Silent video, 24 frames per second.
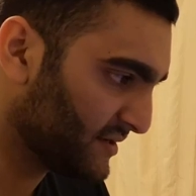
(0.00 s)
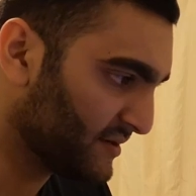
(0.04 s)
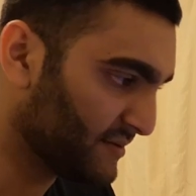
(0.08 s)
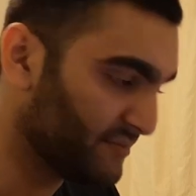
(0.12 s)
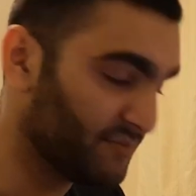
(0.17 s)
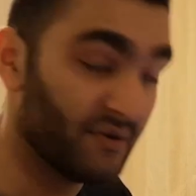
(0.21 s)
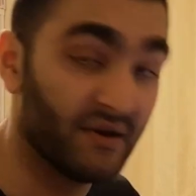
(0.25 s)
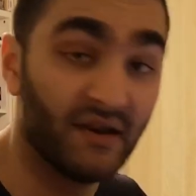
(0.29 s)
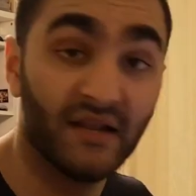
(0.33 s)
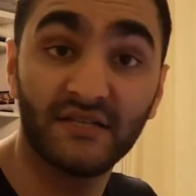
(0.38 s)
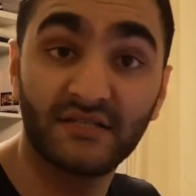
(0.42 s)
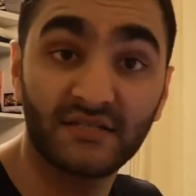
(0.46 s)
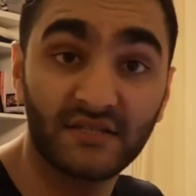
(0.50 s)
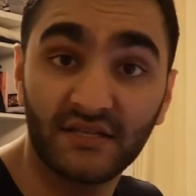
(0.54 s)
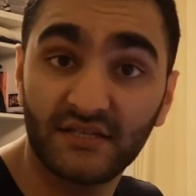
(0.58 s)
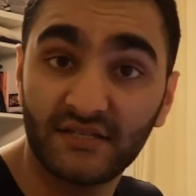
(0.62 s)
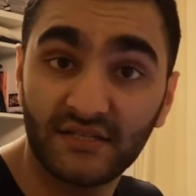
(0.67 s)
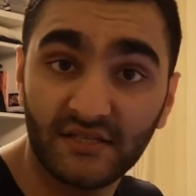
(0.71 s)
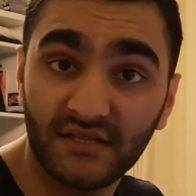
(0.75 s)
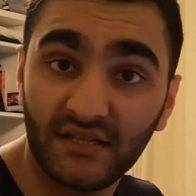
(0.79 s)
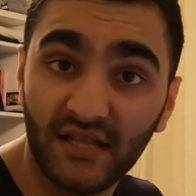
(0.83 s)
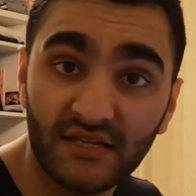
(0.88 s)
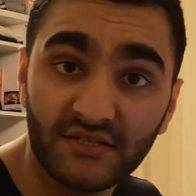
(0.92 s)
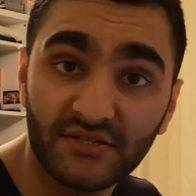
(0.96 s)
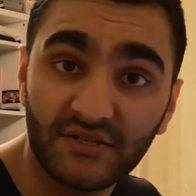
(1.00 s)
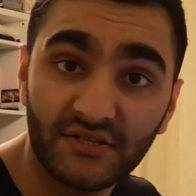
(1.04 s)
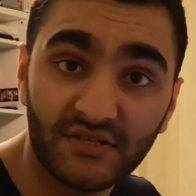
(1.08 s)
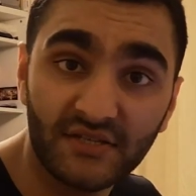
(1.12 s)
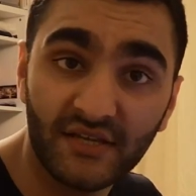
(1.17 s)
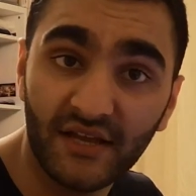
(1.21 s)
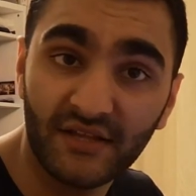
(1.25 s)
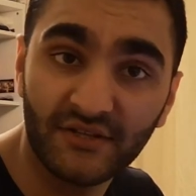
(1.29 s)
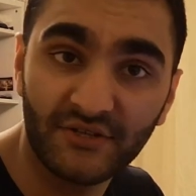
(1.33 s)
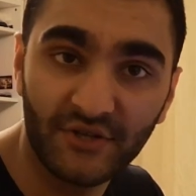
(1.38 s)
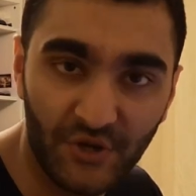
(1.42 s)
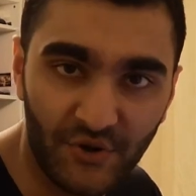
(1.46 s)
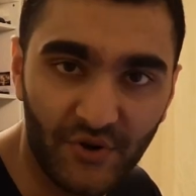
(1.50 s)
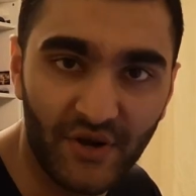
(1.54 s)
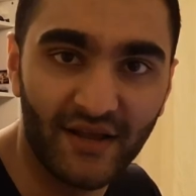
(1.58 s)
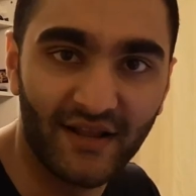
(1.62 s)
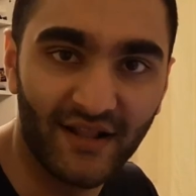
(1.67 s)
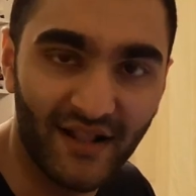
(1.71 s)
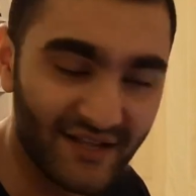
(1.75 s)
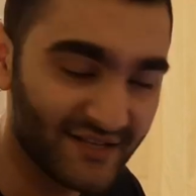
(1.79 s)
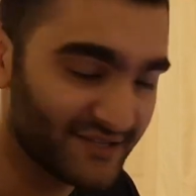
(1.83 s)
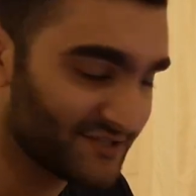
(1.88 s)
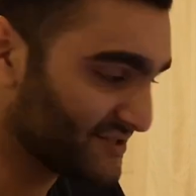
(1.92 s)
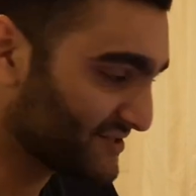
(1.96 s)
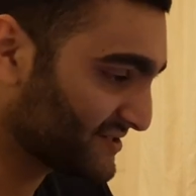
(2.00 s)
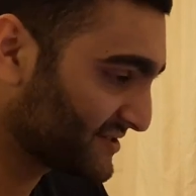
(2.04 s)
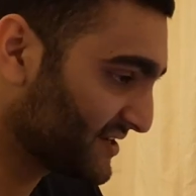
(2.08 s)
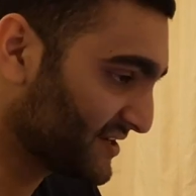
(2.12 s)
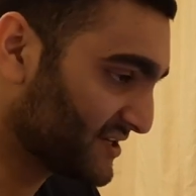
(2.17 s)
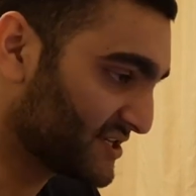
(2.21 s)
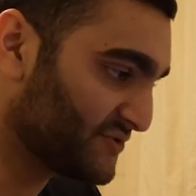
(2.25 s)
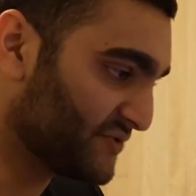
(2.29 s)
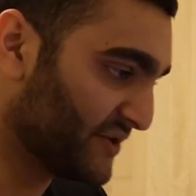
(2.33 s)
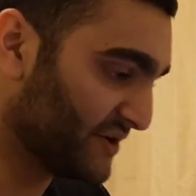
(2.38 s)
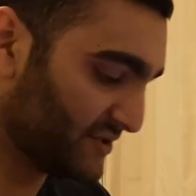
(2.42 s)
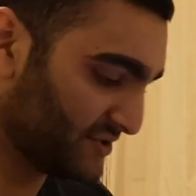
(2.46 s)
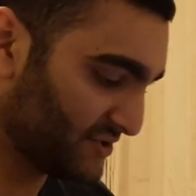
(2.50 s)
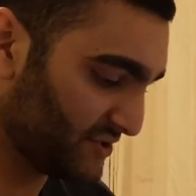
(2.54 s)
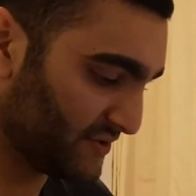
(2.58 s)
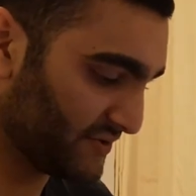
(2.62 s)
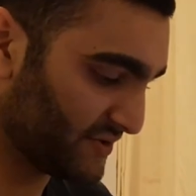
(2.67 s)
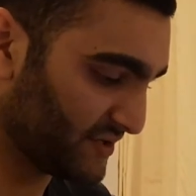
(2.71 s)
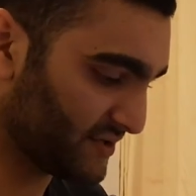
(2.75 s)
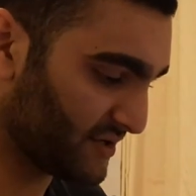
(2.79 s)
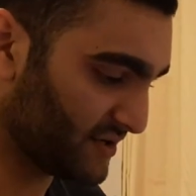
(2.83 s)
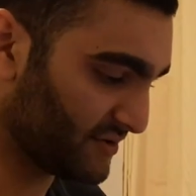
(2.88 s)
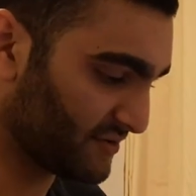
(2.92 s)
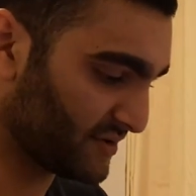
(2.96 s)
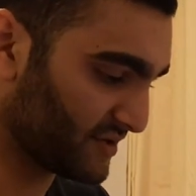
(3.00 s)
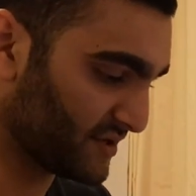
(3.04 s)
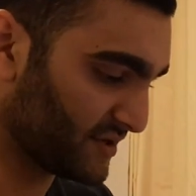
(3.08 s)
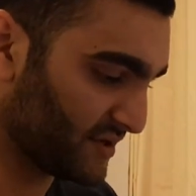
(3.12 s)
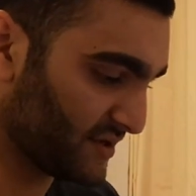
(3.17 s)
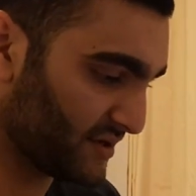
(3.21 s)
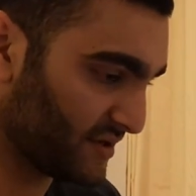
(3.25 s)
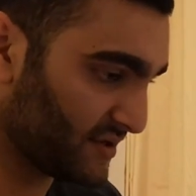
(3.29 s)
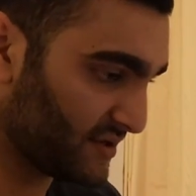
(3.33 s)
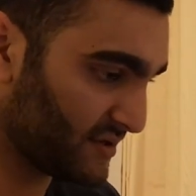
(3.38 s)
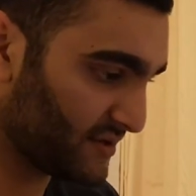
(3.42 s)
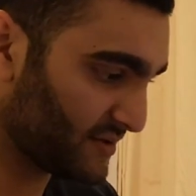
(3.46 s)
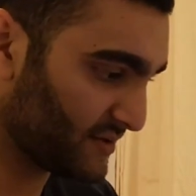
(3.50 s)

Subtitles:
But let's just get to it. Let's just get straight to it. Okay.